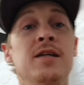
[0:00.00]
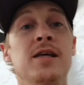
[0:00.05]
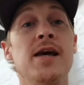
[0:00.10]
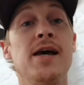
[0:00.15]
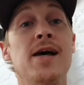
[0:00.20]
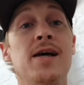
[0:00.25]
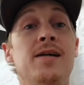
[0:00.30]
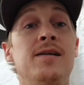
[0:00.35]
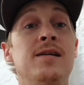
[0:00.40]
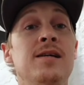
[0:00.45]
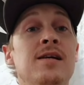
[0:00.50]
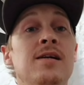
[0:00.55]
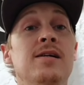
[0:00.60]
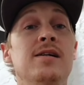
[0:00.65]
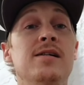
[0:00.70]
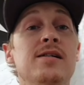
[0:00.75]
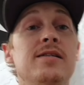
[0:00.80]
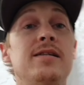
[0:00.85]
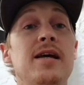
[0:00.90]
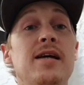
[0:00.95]
yeah,
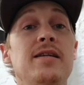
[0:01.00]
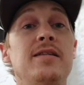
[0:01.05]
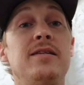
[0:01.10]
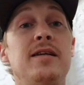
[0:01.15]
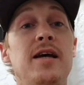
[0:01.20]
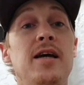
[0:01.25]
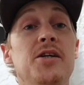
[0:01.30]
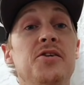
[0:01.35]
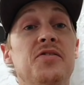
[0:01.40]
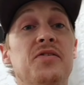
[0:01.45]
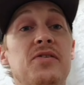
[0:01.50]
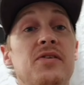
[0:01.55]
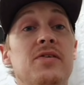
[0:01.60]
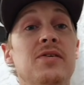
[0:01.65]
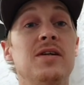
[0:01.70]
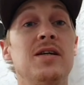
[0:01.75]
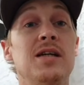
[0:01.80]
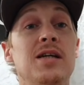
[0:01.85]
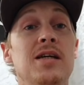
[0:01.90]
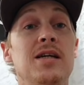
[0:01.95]
stay safe
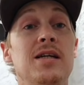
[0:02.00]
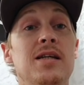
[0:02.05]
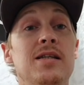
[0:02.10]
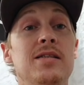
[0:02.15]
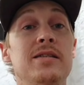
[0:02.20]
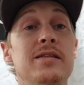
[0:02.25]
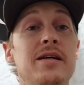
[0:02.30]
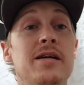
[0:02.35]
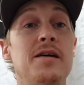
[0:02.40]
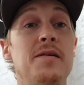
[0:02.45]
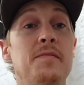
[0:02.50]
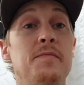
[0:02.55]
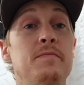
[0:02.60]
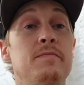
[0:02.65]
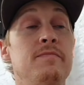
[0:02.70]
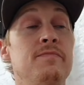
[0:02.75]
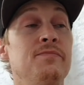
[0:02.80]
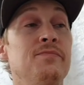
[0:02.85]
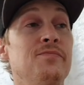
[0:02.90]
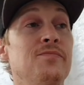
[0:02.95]
and.
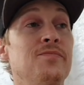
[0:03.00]
Um,